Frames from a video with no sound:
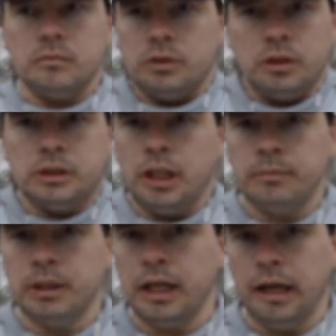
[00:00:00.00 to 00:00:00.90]
there's
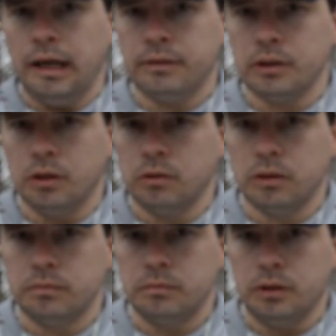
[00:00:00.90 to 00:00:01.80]
times I have to go
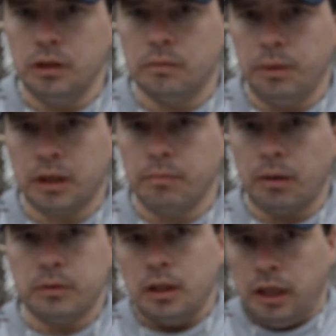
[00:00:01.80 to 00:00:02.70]
and, you know, pick him up.
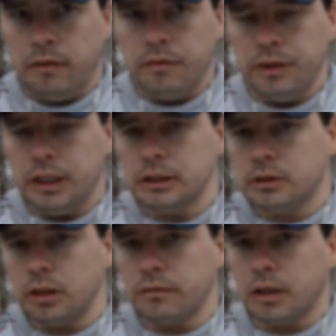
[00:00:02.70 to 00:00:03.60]
Even if he does
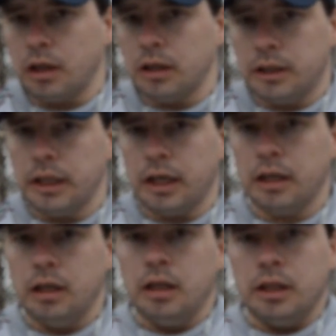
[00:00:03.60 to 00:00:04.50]
drive the car there,
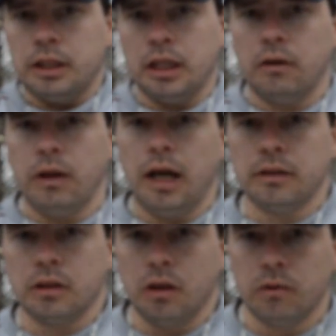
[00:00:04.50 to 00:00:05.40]
then I would have
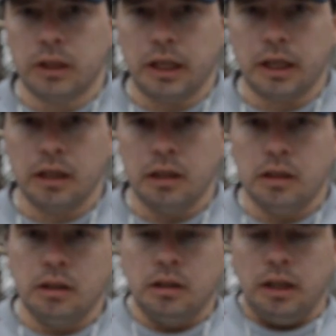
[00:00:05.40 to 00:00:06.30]
to go there,
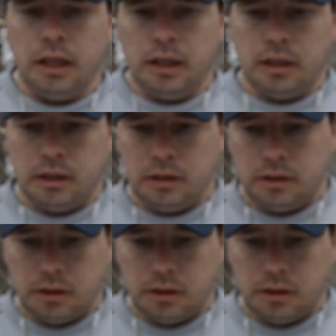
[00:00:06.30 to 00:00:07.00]
and